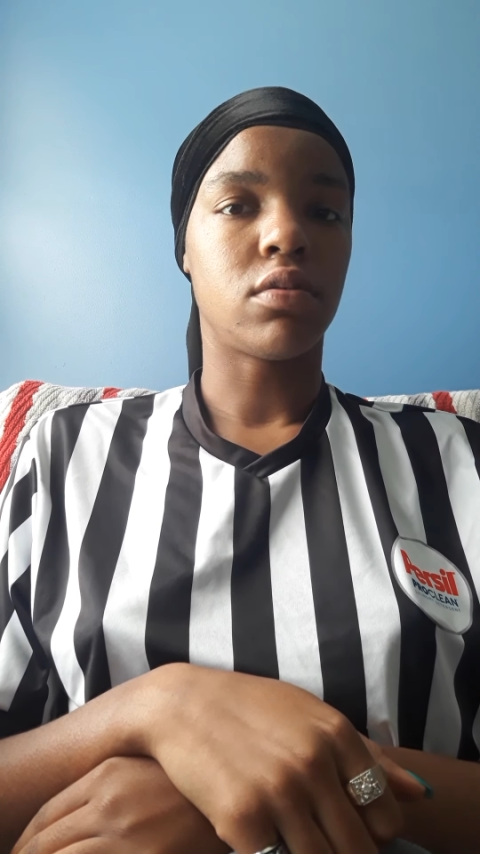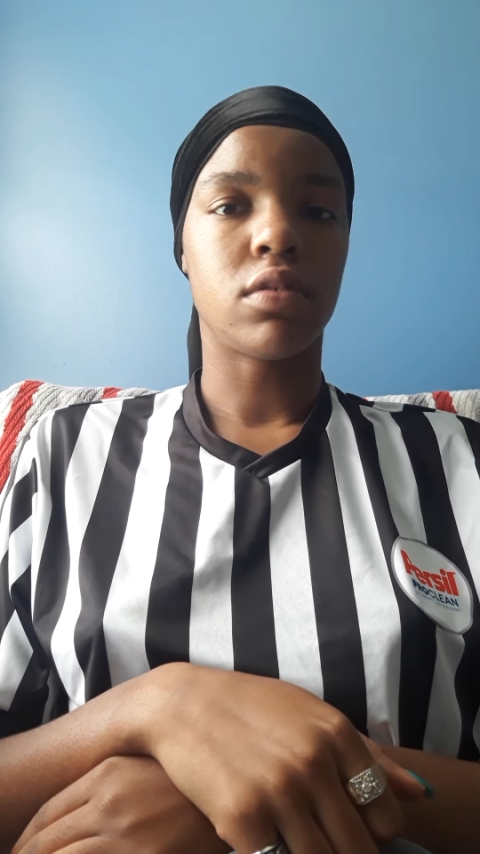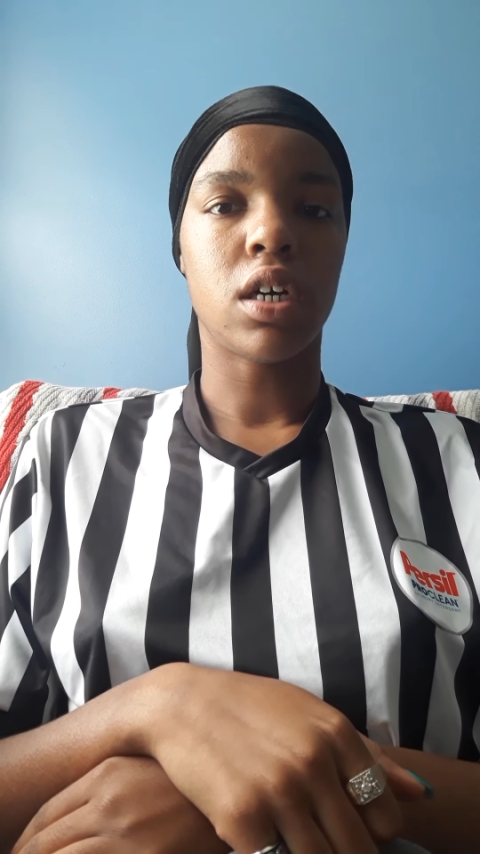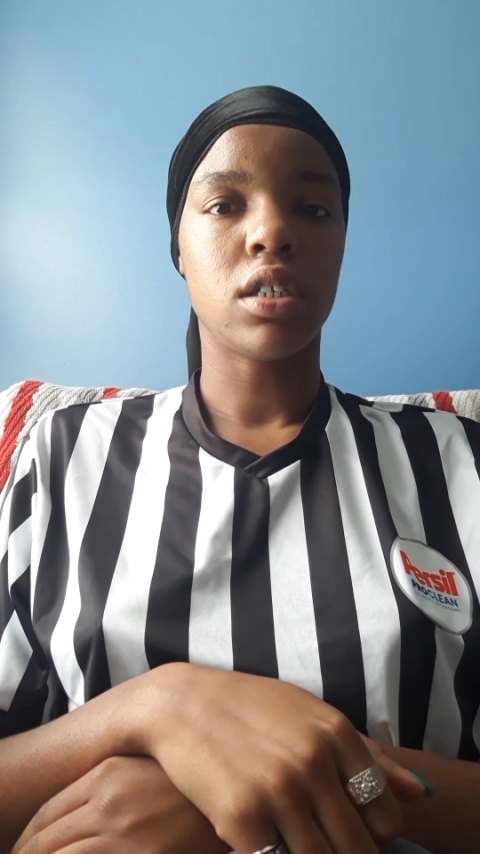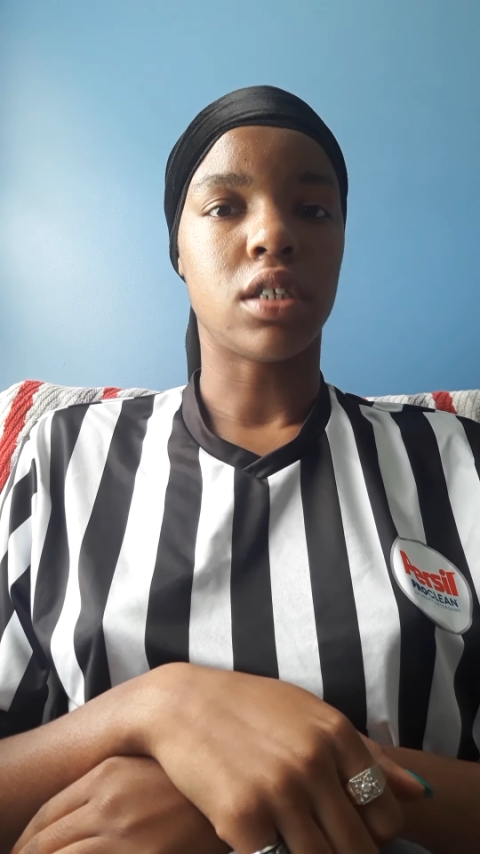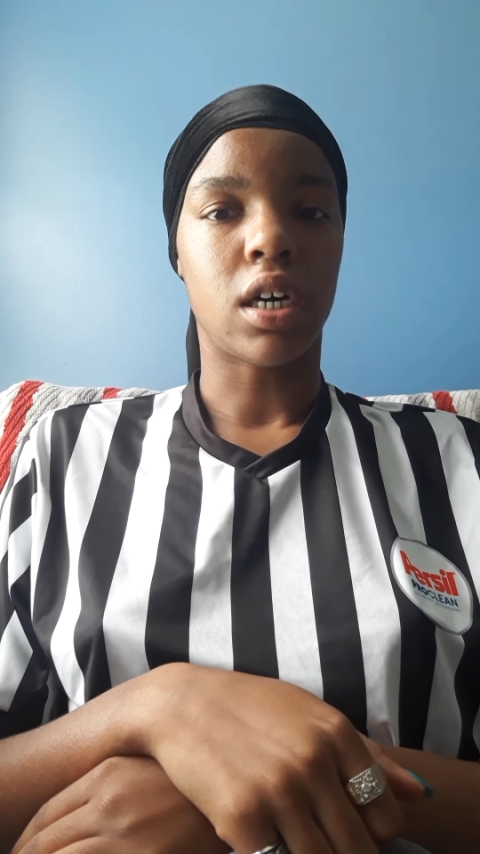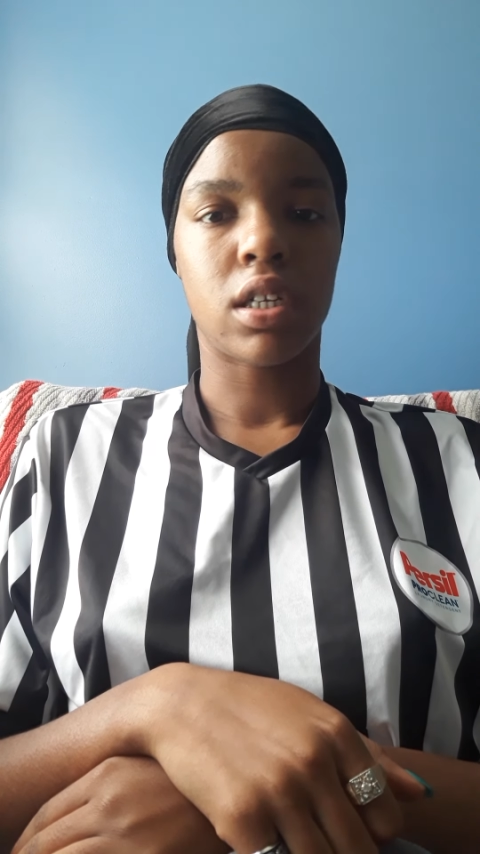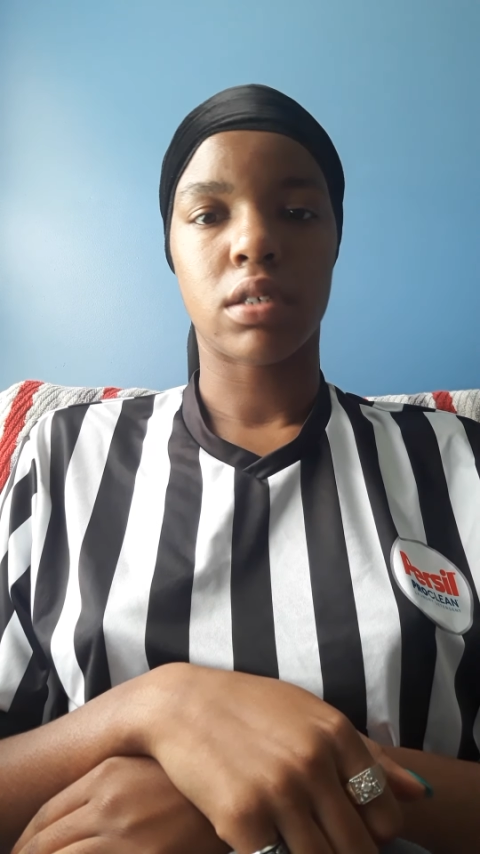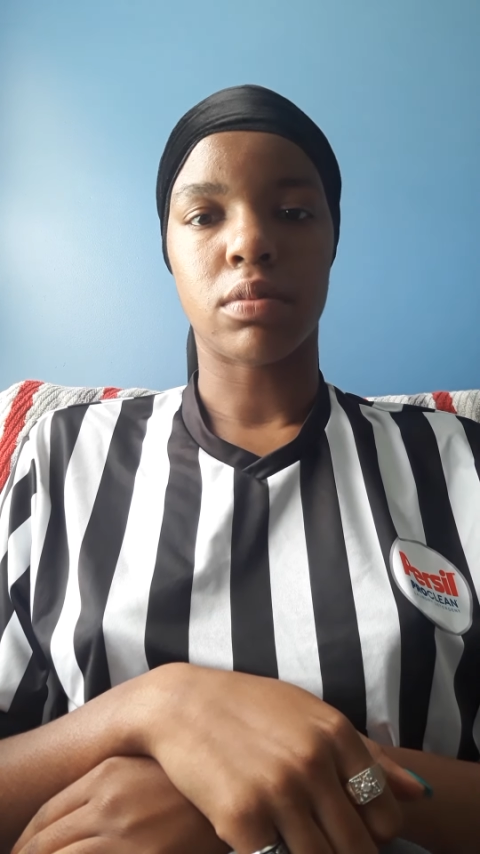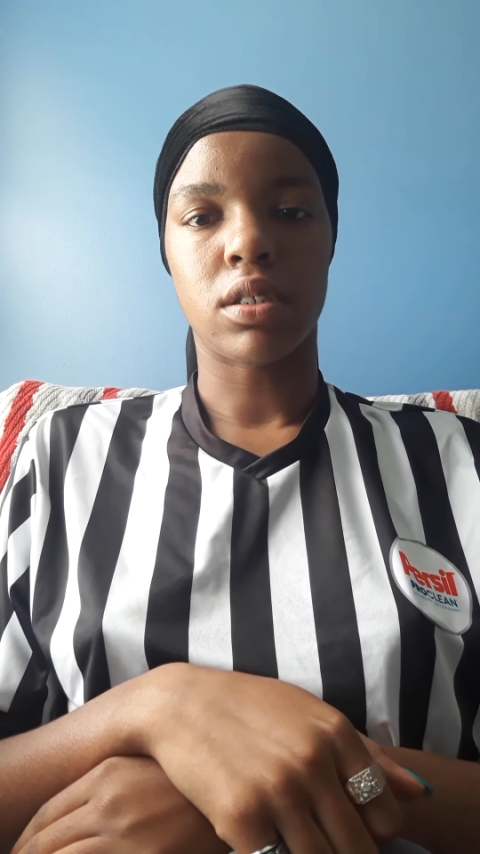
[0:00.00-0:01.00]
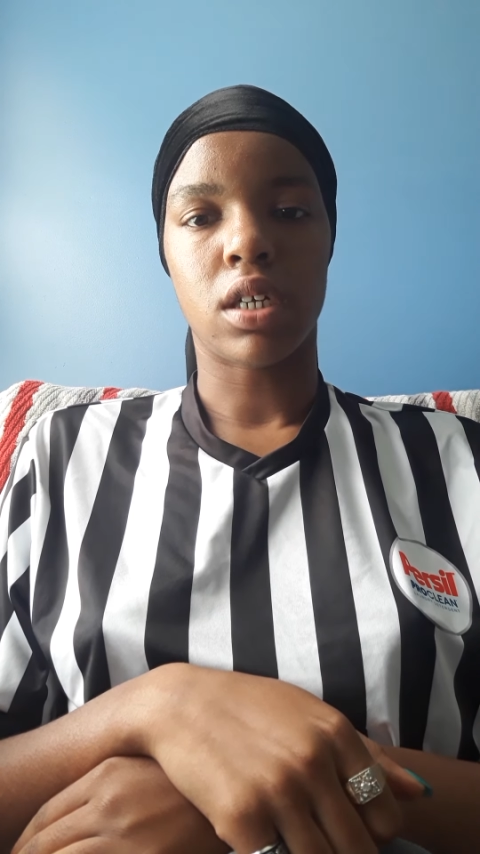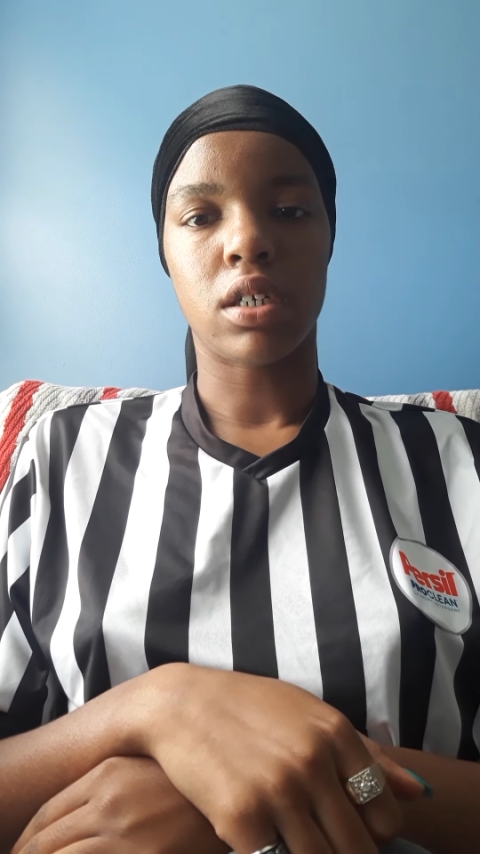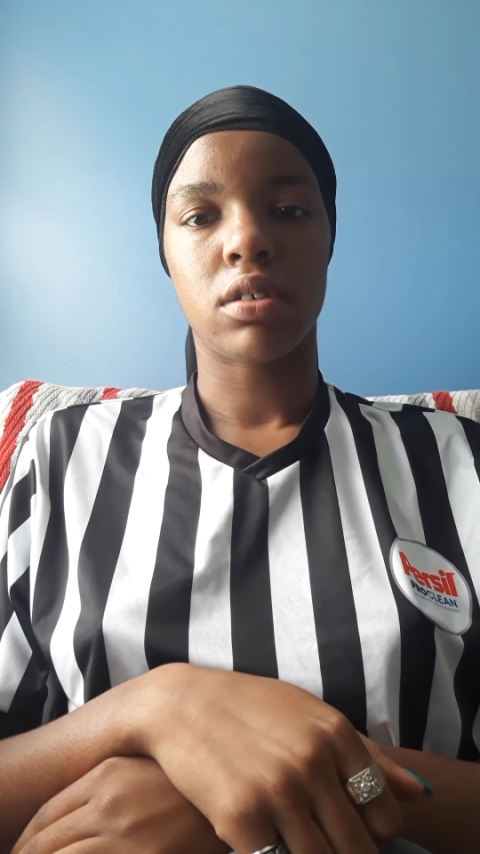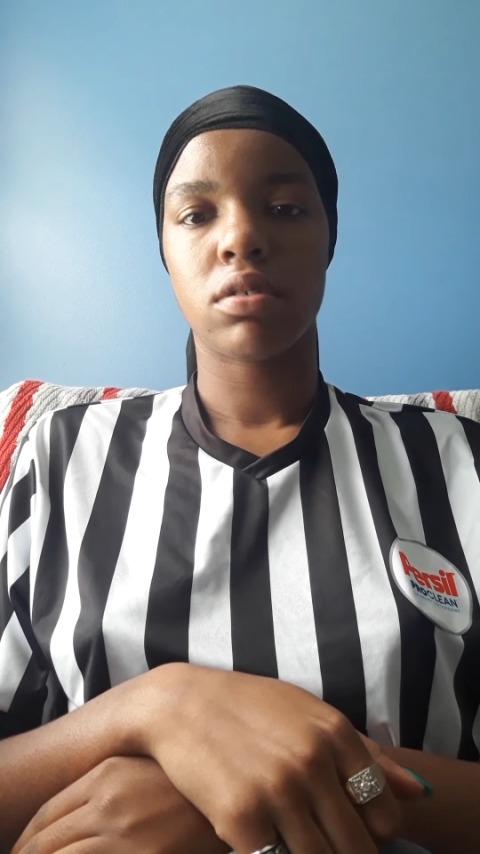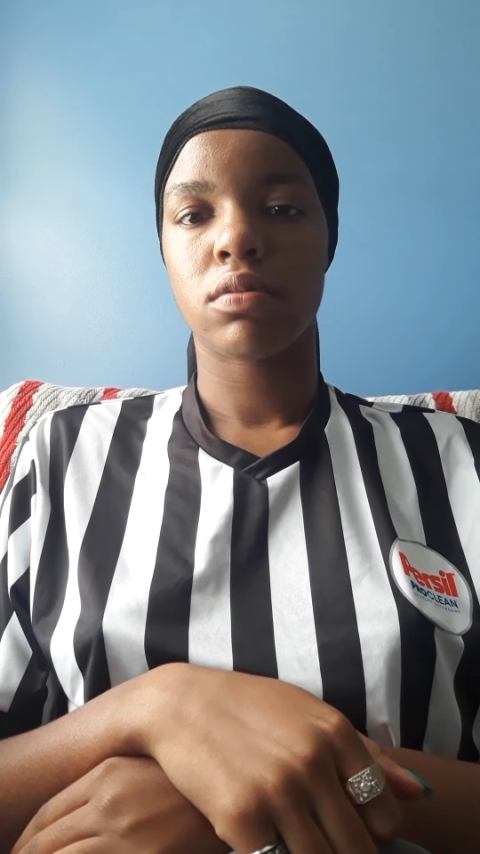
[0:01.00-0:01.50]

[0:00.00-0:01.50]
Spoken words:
Well, not data, but like